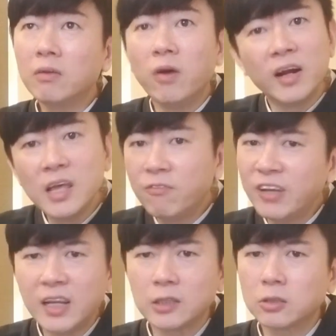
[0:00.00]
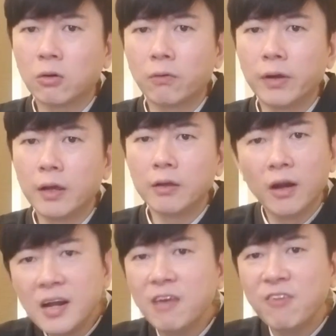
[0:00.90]
You're living that story. You're
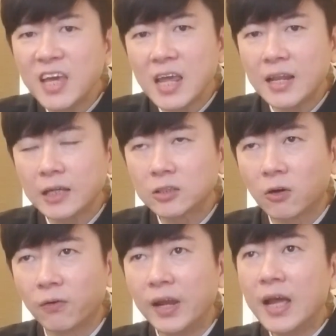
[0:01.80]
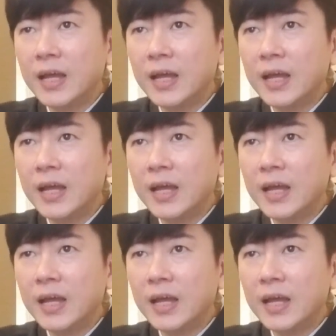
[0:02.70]
living in that story.